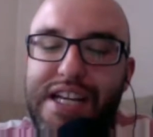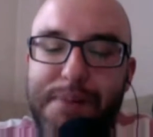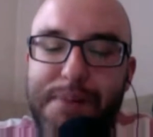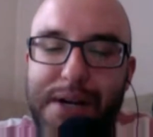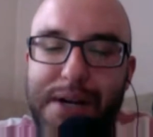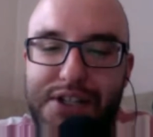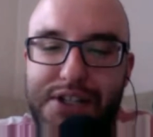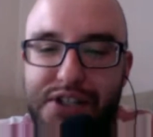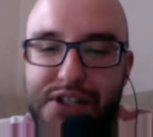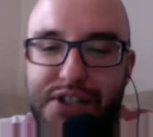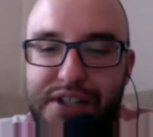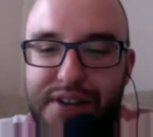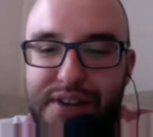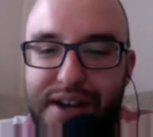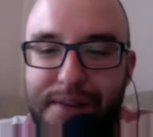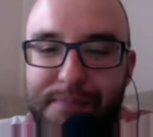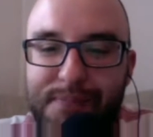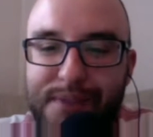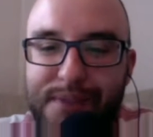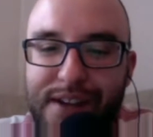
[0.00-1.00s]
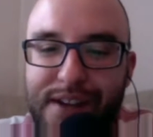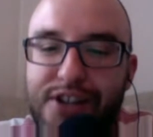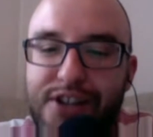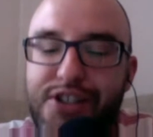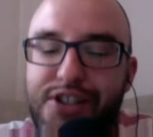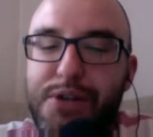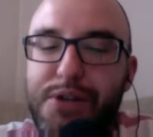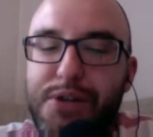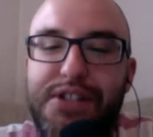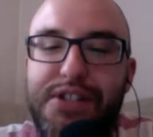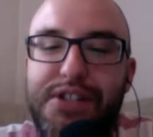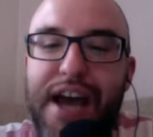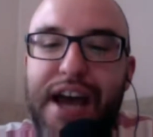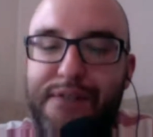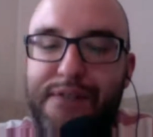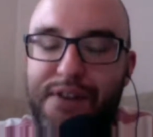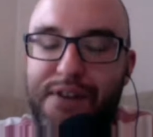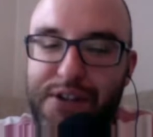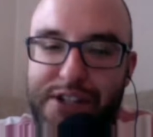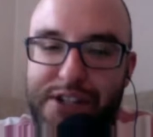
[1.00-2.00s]
we've seen pictures of him.
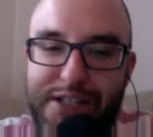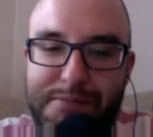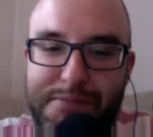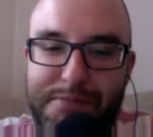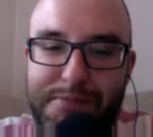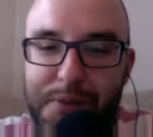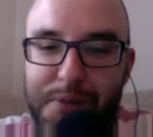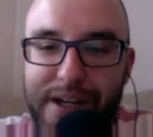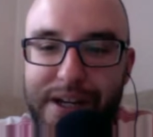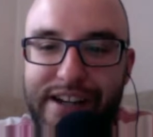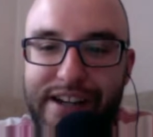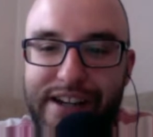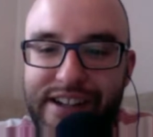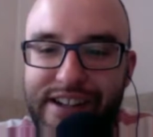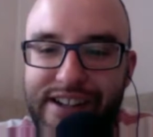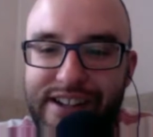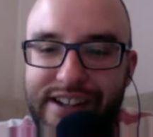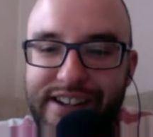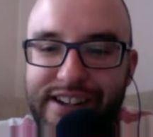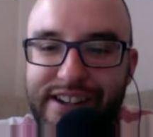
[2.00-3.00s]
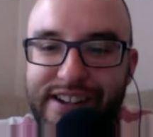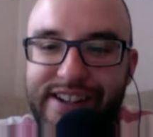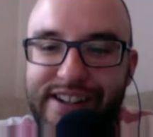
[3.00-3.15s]
Dude definitely smoked weed.